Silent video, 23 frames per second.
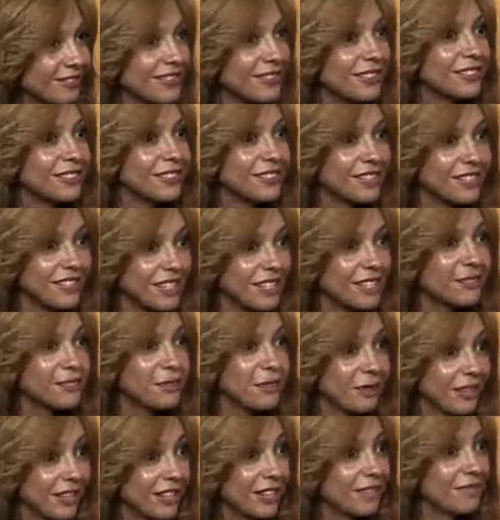
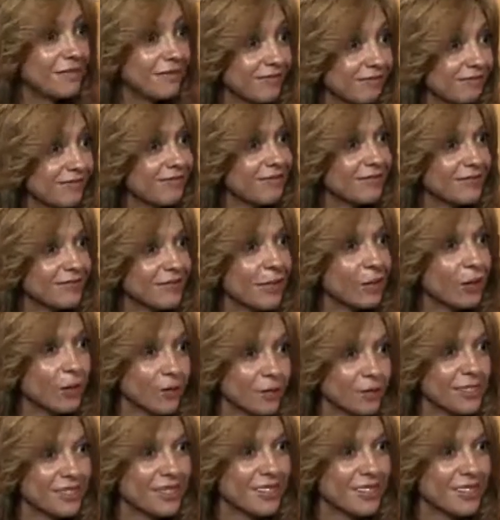successfully close it.